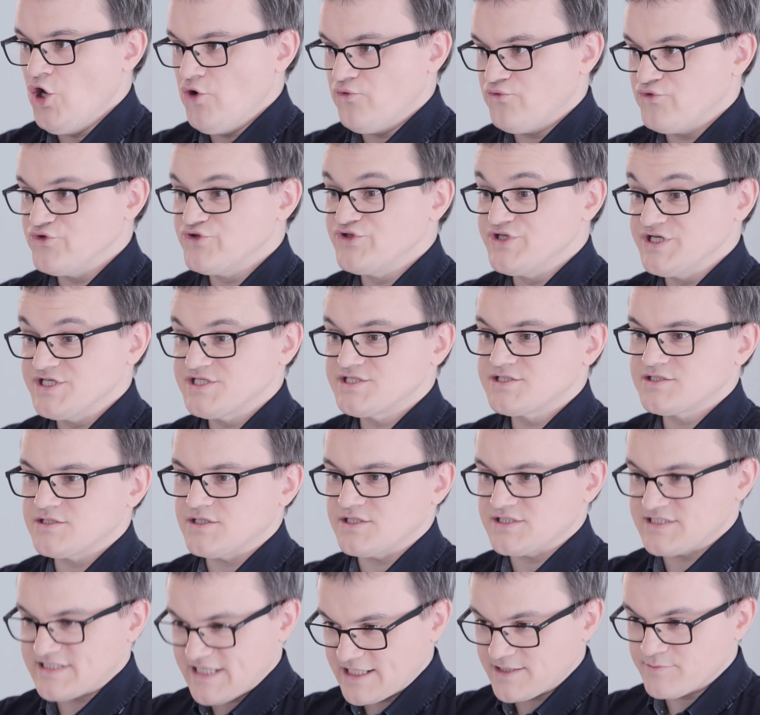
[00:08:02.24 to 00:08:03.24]
for these
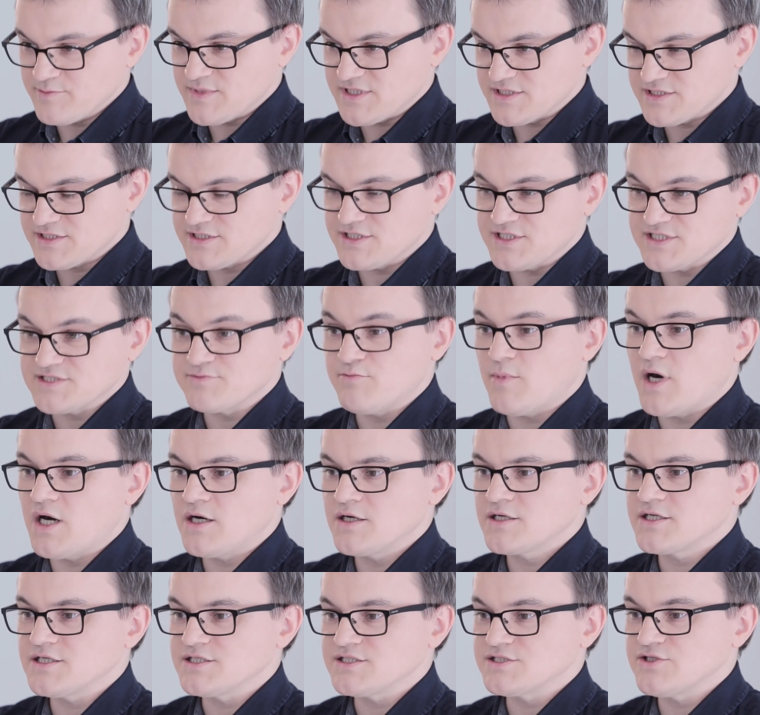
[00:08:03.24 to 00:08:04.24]
segments, these
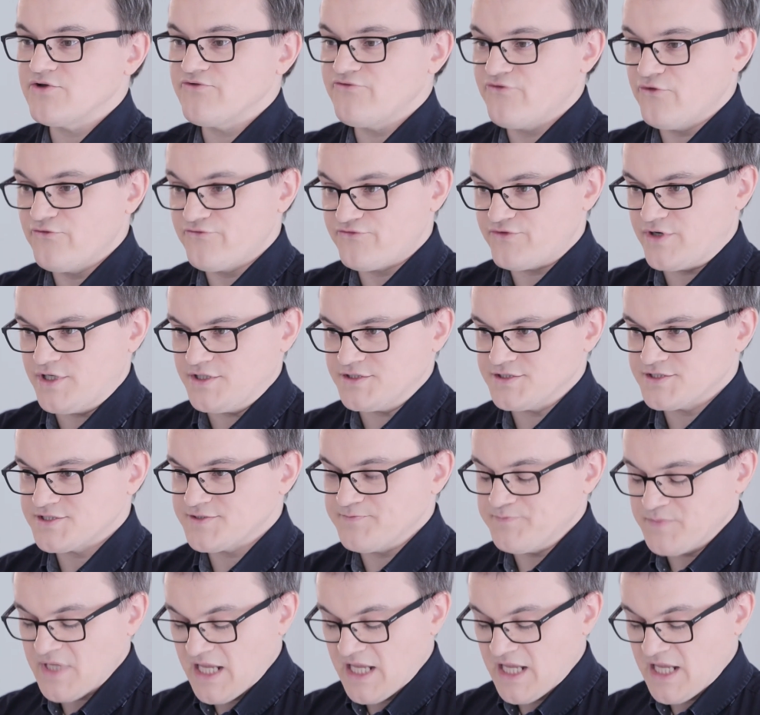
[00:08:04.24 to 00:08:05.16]
markets for France.